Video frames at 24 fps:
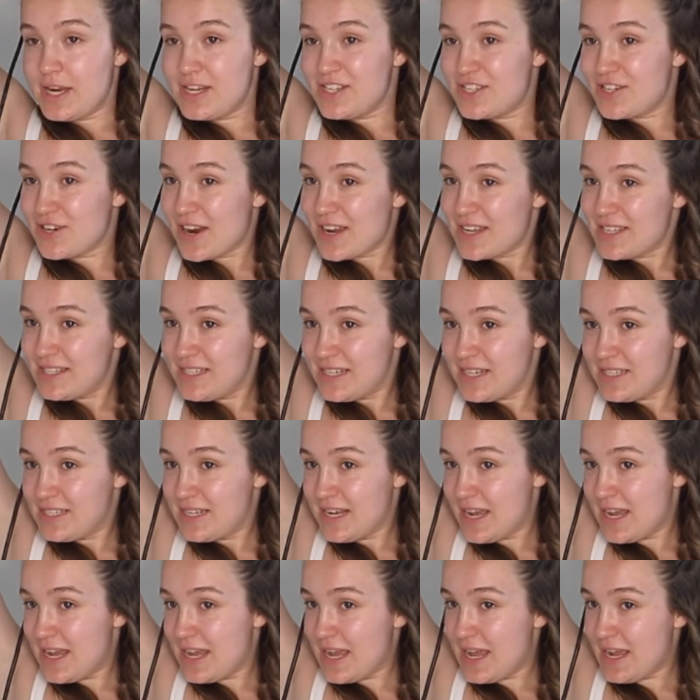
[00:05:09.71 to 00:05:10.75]
interested
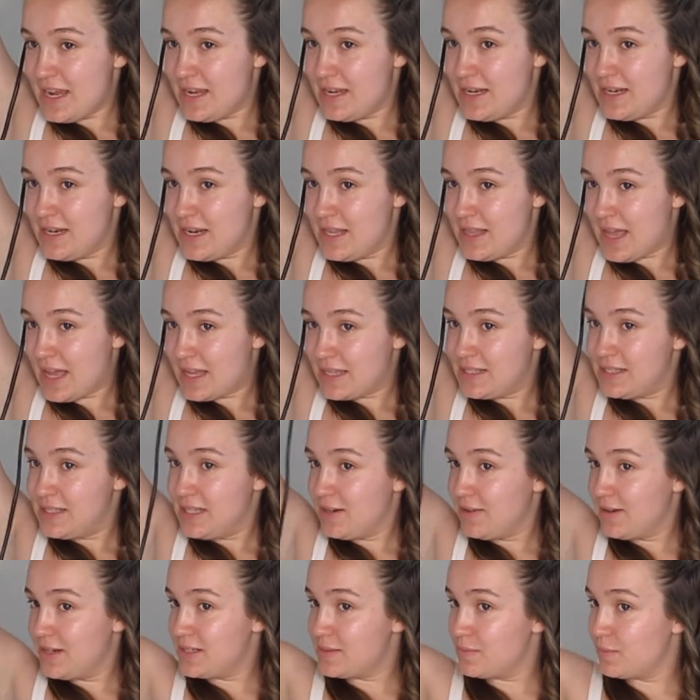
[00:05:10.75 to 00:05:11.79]
in that
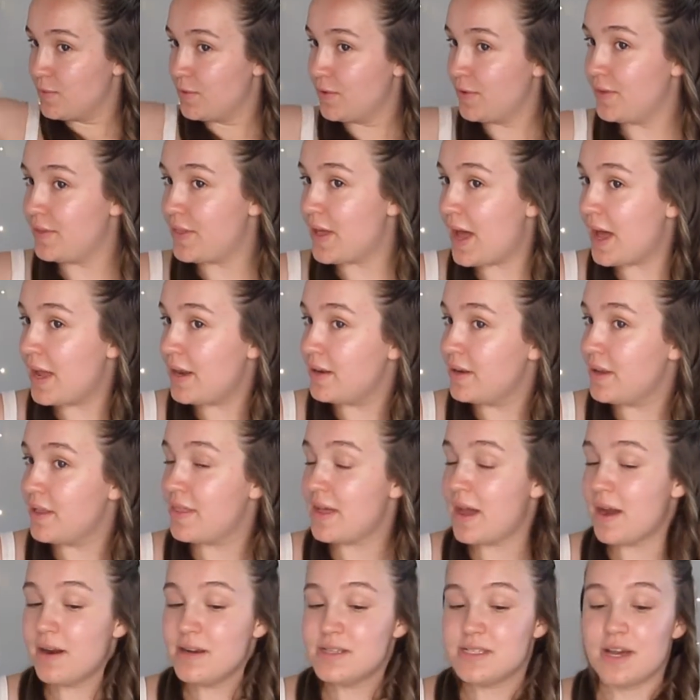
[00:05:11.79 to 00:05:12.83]
series more, then
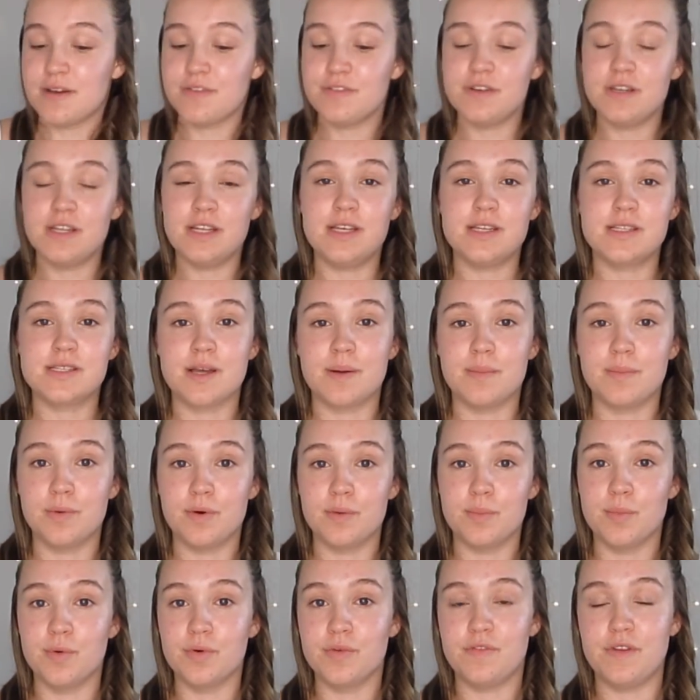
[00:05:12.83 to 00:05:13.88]
there are definitely some
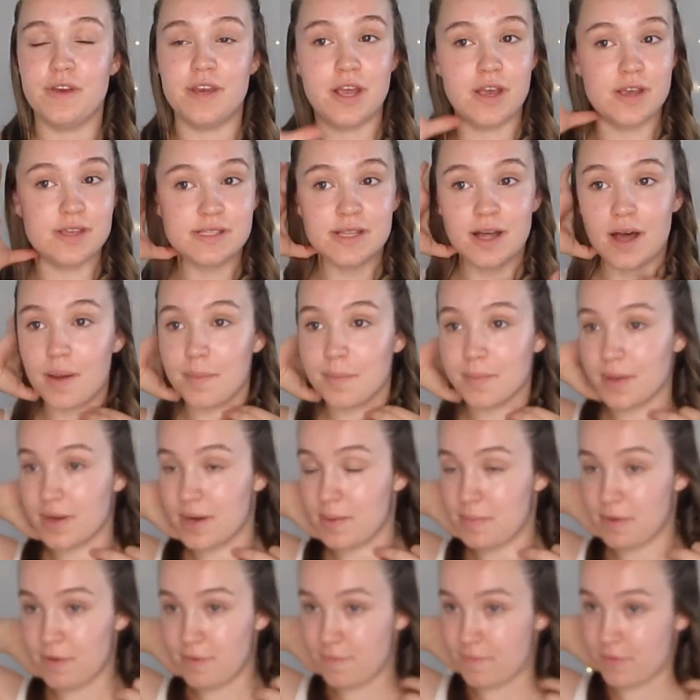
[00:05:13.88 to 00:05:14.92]
more videos that I'm going
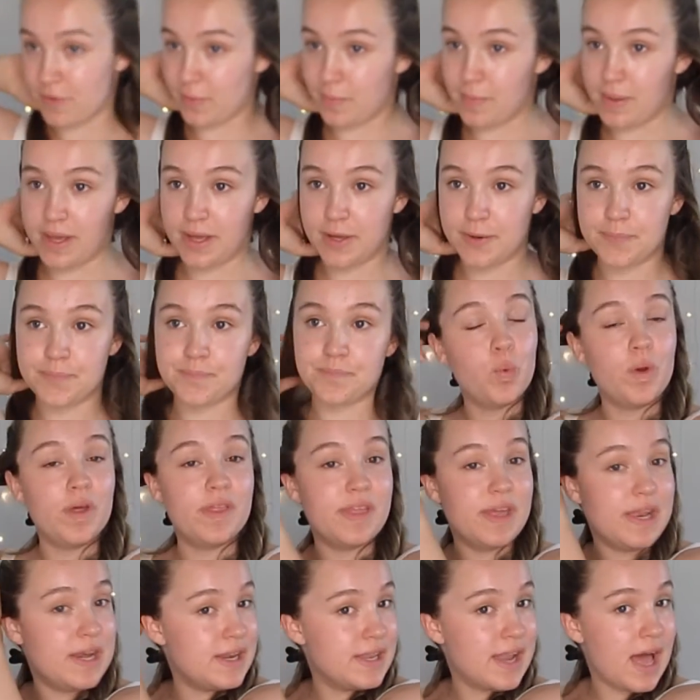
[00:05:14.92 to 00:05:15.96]
to be filming
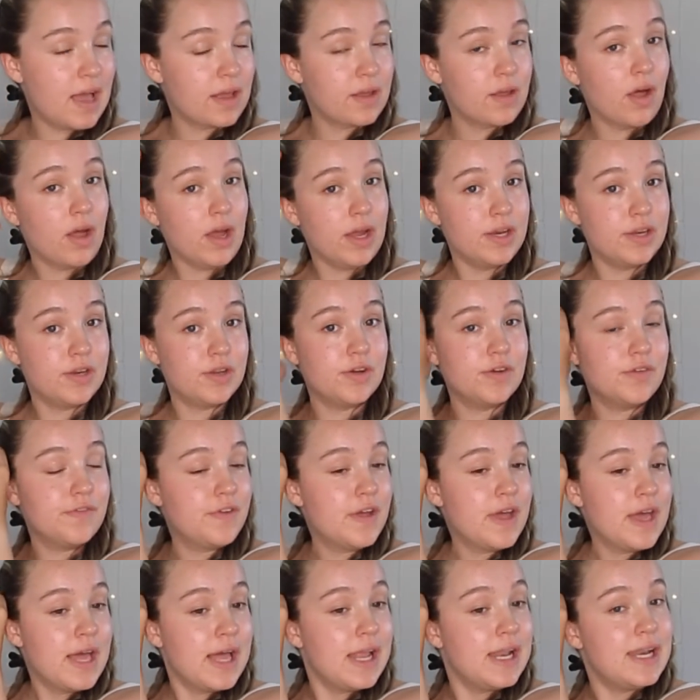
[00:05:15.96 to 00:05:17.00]
within that kind of
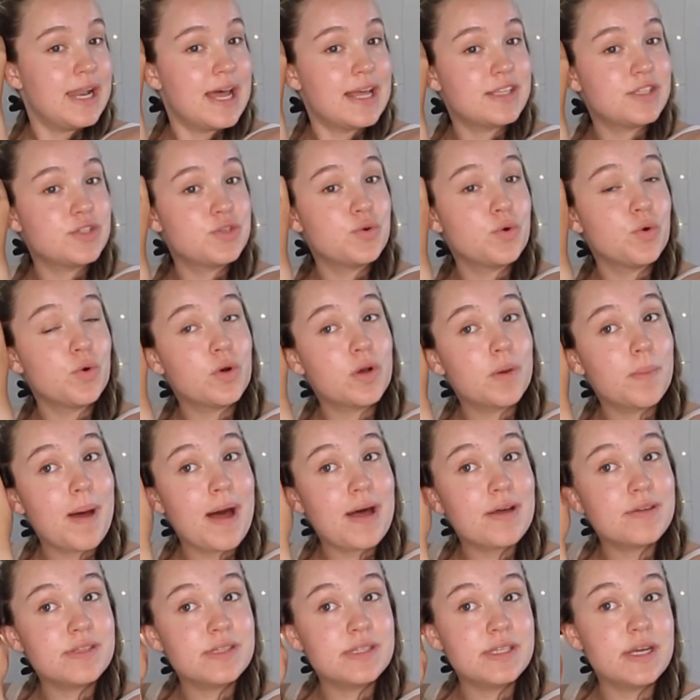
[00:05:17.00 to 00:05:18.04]
let's talk
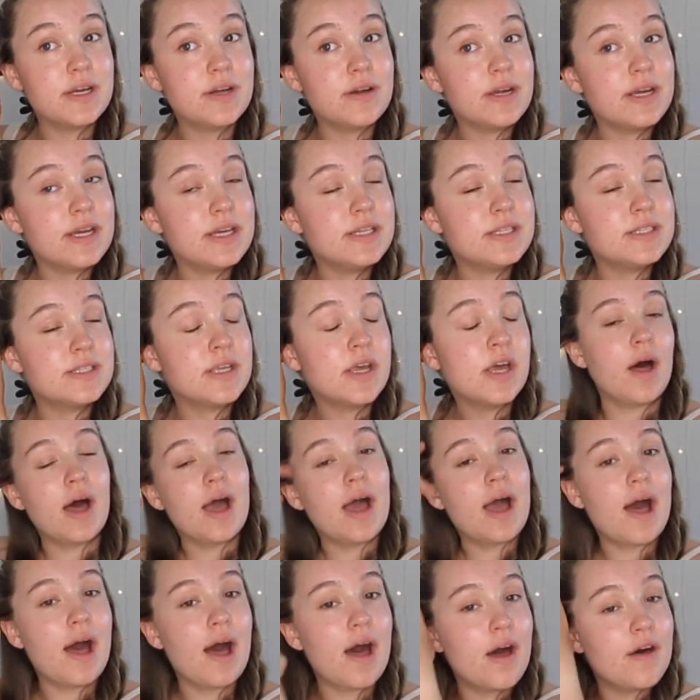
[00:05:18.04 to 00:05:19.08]
about series. I
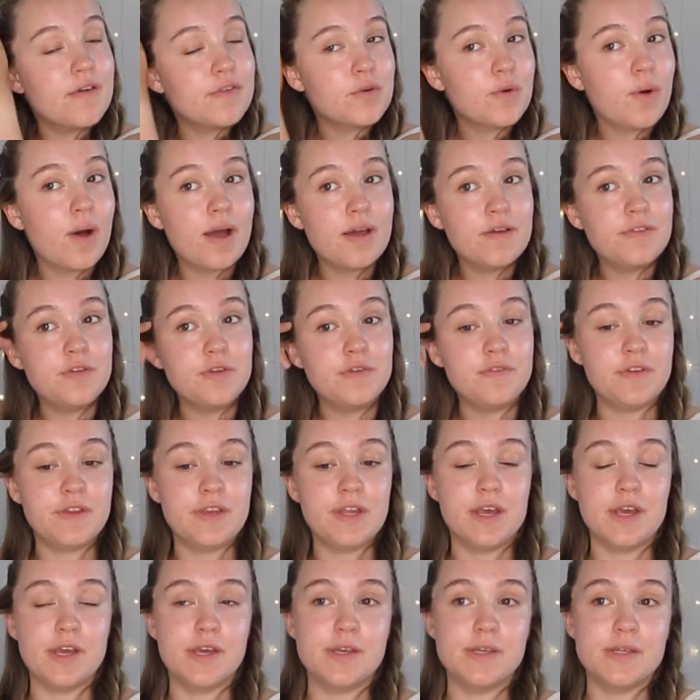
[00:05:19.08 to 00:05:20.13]
have quite a few
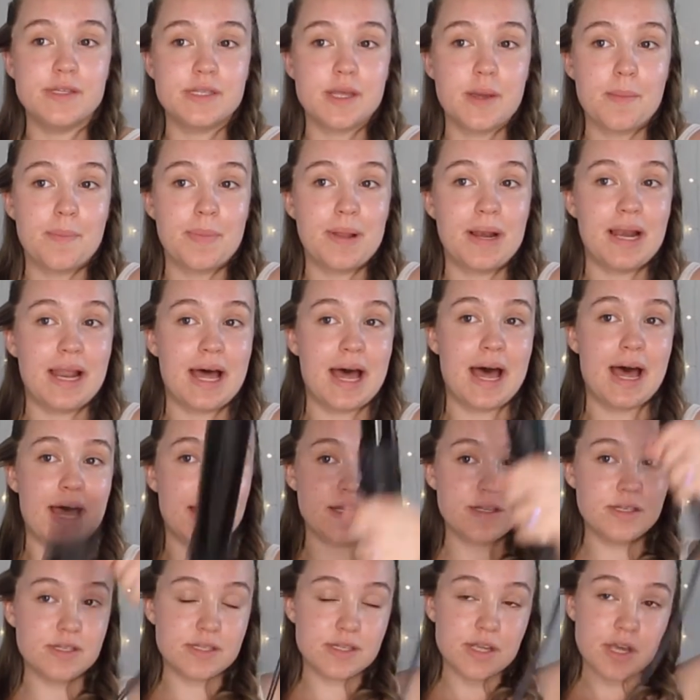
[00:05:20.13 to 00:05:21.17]
videos
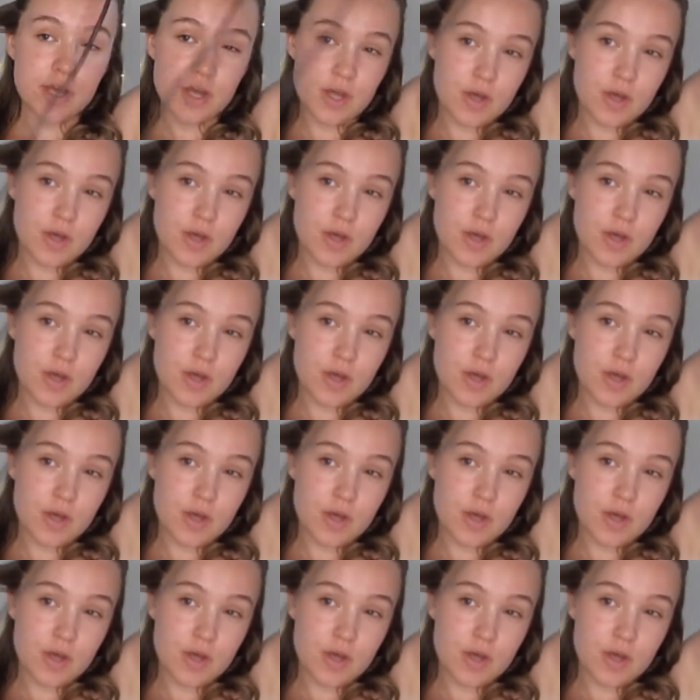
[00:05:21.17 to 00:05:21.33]
planned,